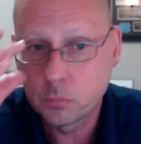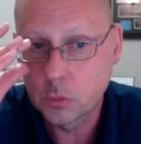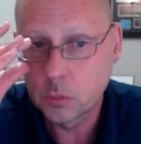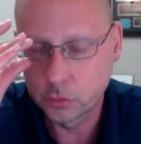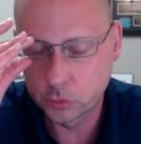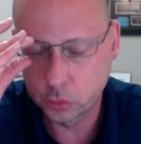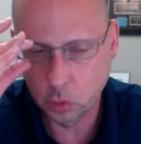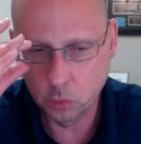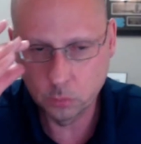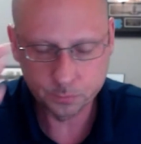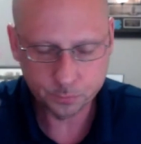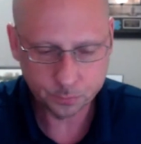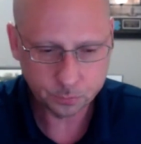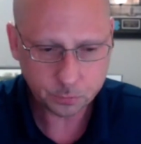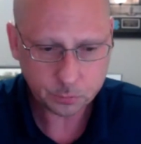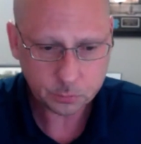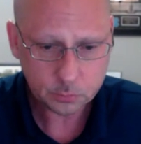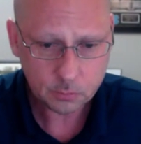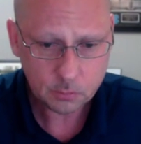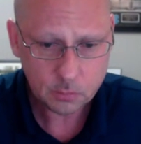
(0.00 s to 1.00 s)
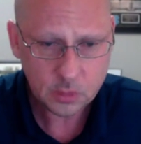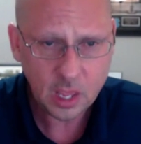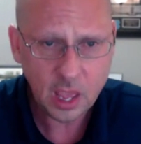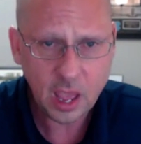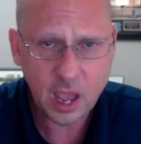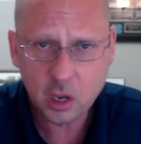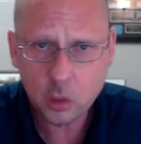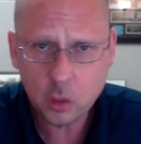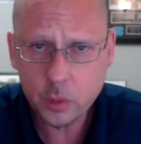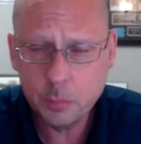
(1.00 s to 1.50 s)
So
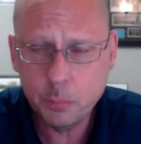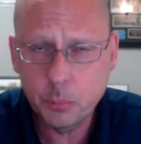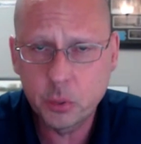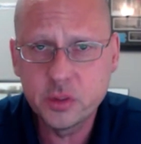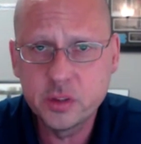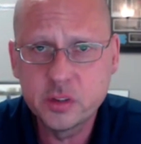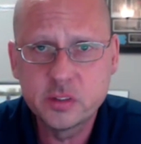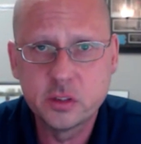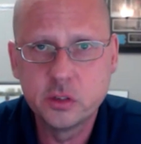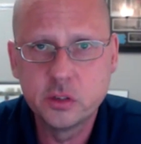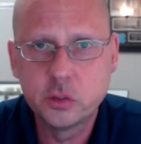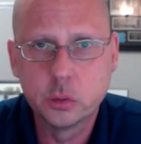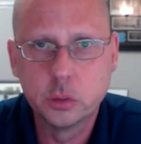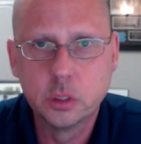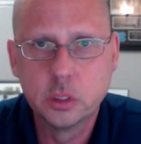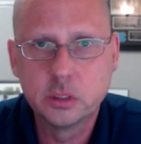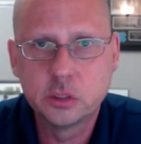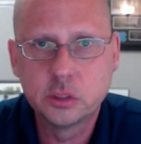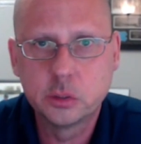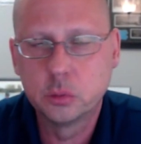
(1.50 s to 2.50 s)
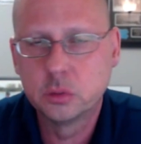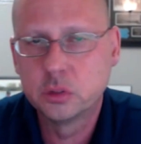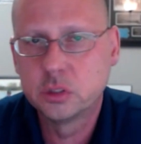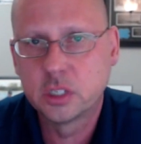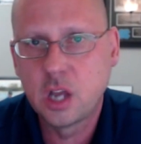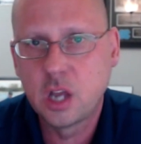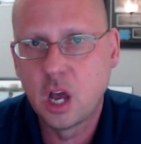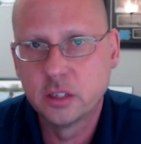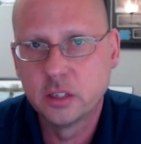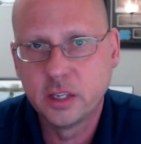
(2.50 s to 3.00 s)
how can we put this into to
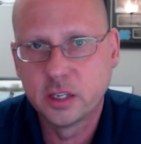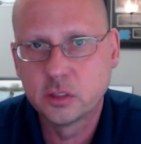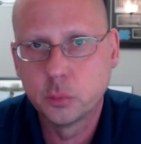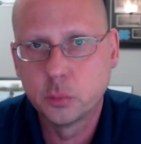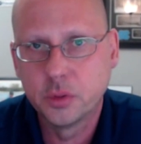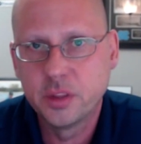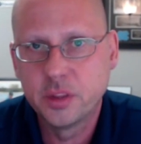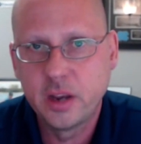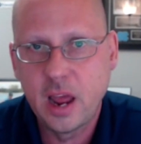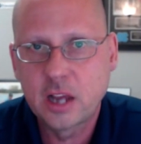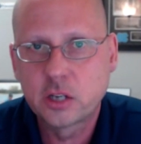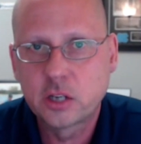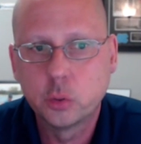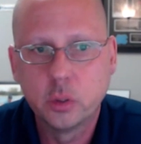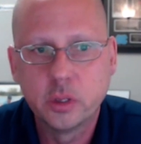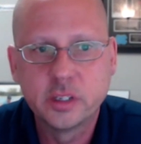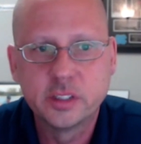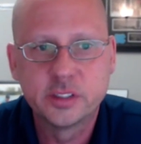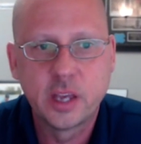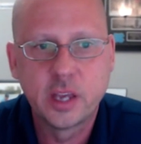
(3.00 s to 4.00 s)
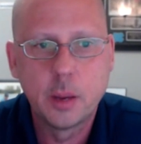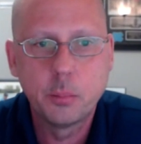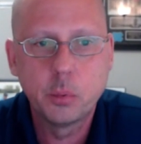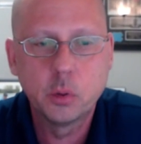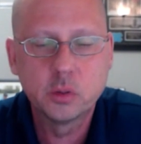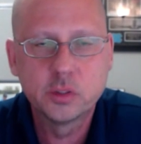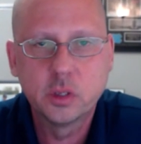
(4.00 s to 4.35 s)
context with an actual example?